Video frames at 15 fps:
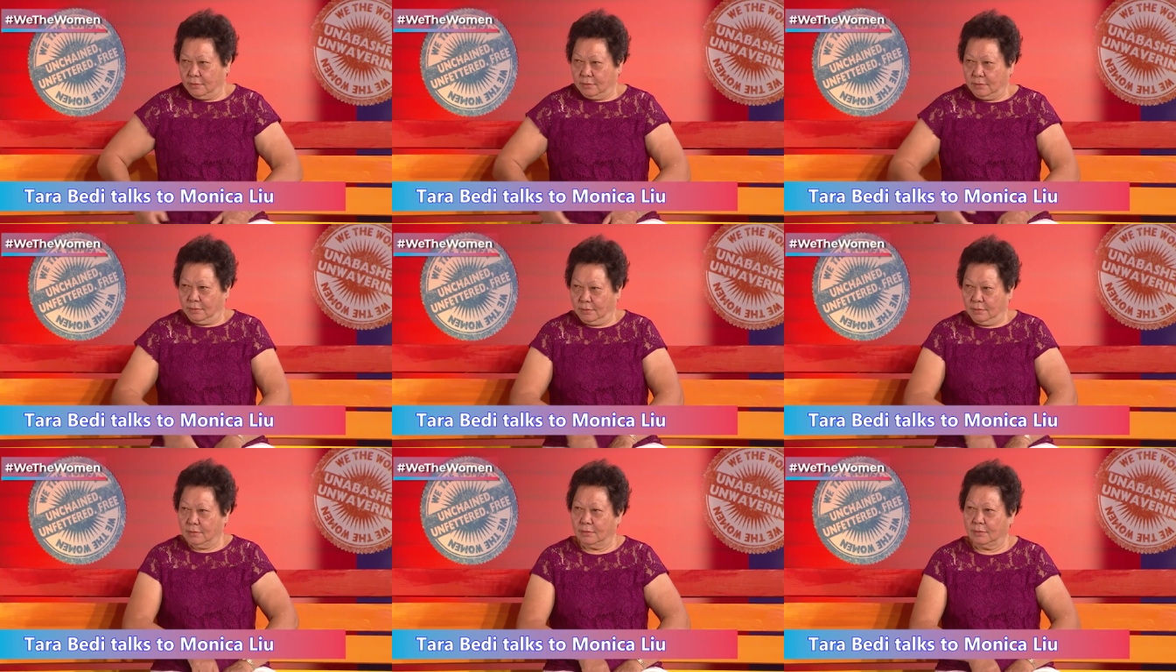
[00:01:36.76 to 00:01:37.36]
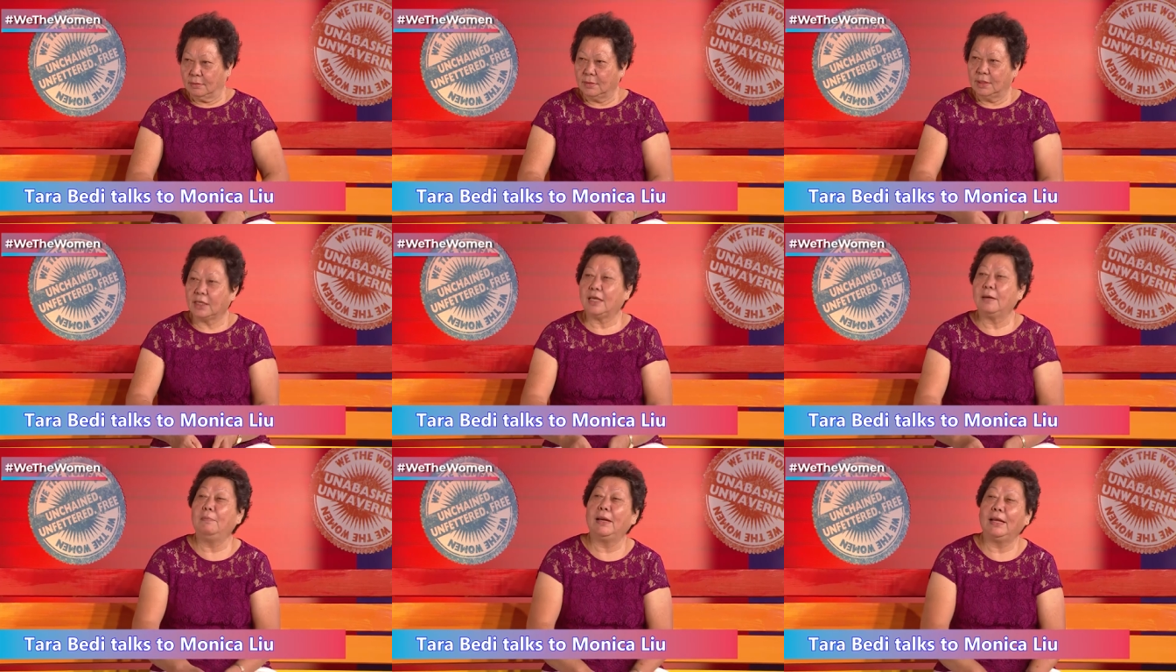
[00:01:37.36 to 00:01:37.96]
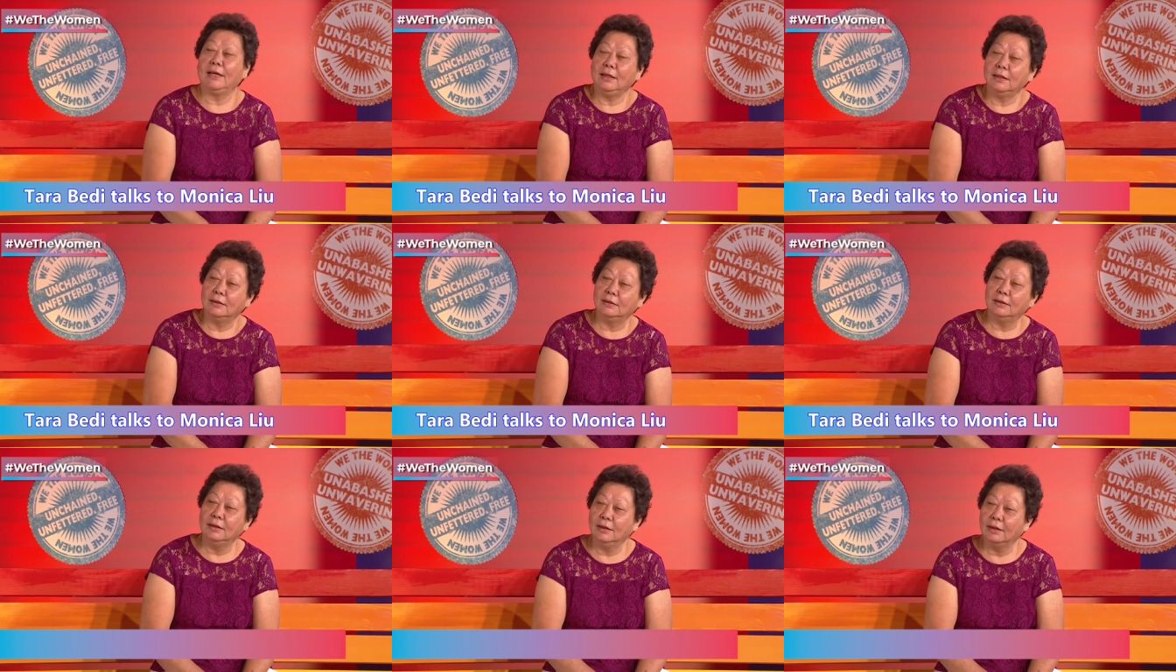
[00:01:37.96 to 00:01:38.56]
Kimla,
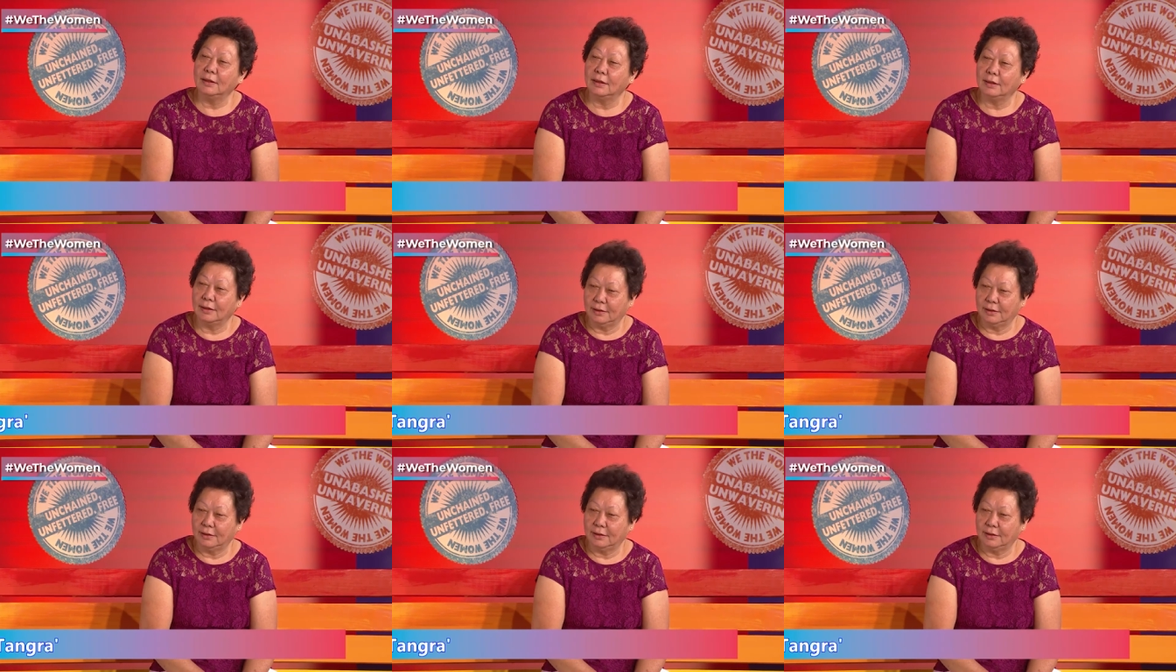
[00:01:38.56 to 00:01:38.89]
Kim Ling.